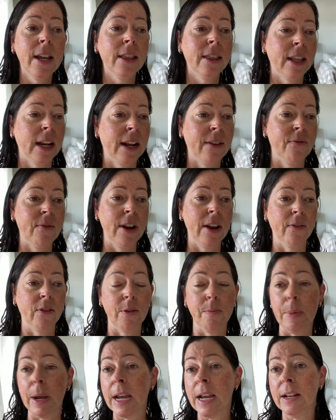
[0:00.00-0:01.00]
that I've
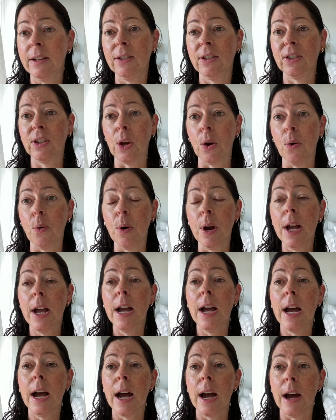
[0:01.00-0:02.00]
never made. So
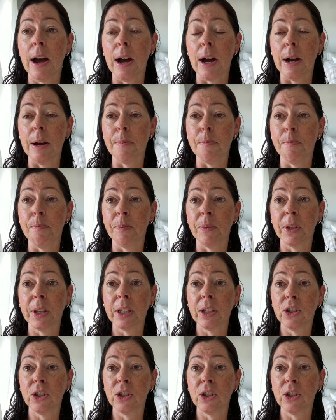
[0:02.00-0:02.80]
um,